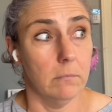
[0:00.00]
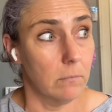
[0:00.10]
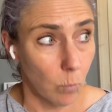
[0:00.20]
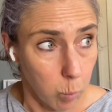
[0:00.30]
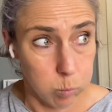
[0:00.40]

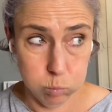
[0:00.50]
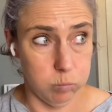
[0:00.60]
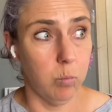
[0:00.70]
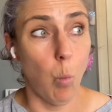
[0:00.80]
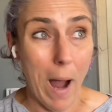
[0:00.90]
Wow,
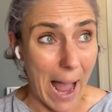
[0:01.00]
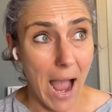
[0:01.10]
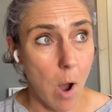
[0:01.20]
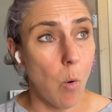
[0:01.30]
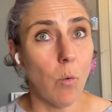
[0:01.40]

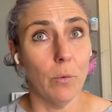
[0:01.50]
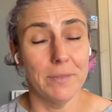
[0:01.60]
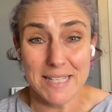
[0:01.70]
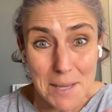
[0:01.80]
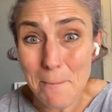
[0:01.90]

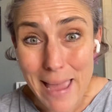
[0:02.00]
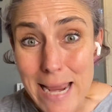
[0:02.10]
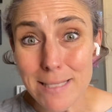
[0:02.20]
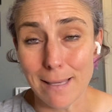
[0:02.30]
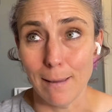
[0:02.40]
that's
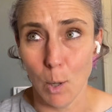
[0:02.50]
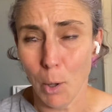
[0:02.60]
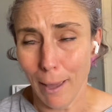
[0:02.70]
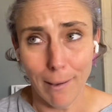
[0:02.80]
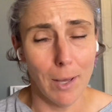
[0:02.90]
amazing.
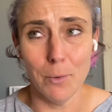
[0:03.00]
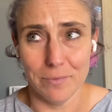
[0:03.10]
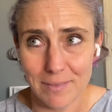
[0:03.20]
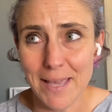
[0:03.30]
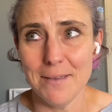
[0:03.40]
Okay. Oh,
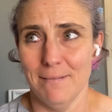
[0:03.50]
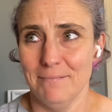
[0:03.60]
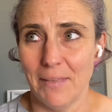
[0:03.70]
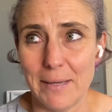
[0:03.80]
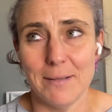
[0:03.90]

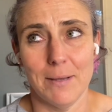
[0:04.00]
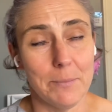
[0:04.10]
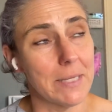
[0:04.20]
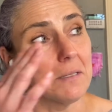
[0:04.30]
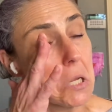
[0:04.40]
like I'm
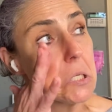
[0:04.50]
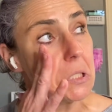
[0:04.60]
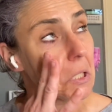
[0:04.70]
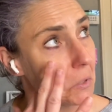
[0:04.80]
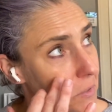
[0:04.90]
in
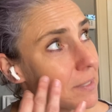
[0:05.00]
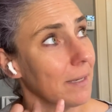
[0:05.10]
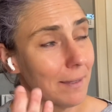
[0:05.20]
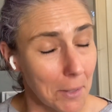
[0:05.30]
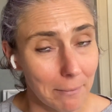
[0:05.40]
tears.
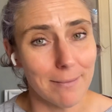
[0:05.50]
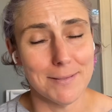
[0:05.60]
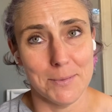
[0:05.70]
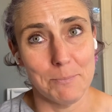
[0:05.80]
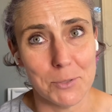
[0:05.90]
Like,
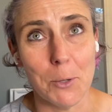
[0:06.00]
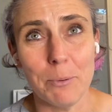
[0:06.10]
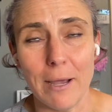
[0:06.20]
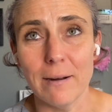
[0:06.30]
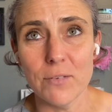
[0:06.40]
I'm so
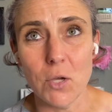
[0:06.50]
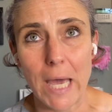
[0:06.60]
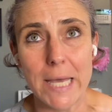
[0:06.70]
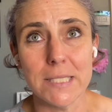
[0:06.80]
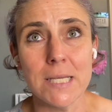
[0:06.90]
proud of you
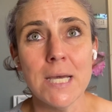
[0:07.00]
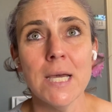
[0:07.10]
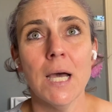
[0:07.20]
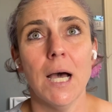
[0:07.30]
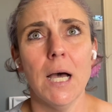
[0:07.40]
guys.
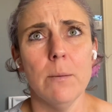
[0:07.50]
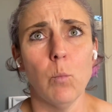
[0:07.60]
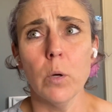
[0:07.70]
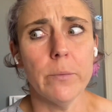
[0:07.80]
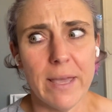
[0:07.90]

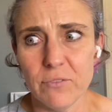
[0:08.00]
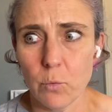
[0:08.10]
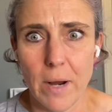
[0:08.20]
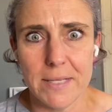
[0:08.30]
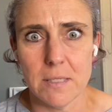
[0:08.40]
What do we have to
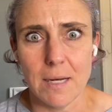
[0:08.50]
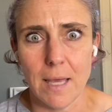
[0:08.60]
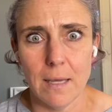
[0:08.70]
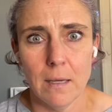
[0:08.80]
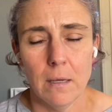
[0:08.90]
write
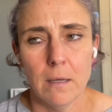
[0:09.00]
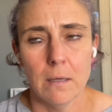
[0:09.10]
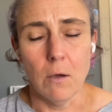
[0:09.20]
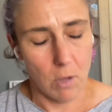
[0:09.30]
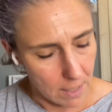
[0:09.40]
today?
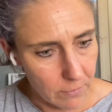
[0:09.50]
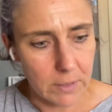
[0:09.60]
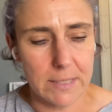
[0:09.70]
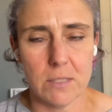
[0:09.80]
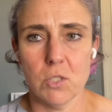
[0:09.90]
Okay, well,
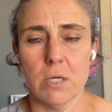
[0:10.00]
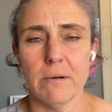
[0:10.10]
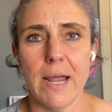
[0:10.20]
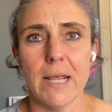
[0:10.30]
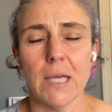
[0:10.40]
let's start
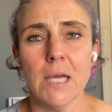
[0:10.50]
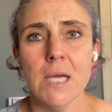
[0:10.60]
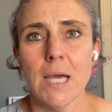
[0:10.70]
writing.